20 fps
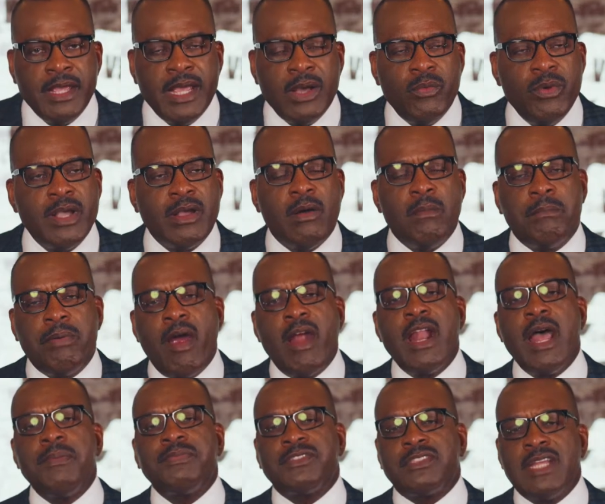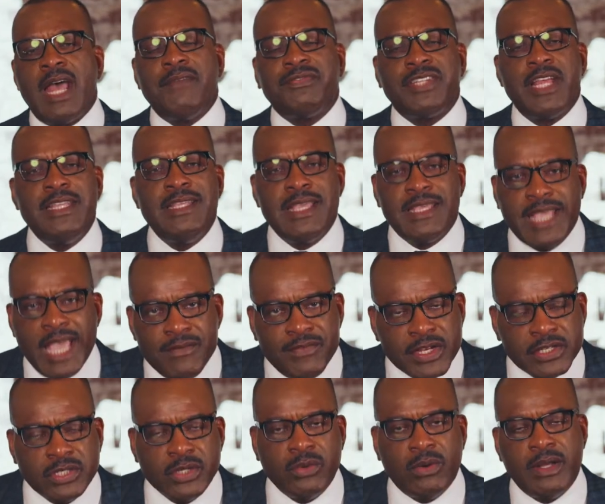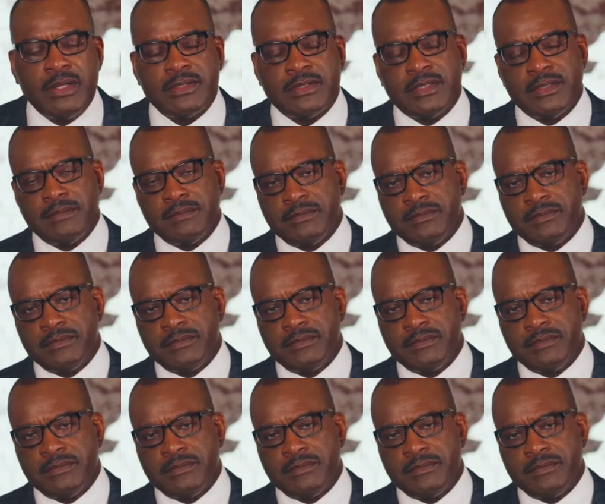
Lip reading: And we're going to burn up stuff till you give it to us.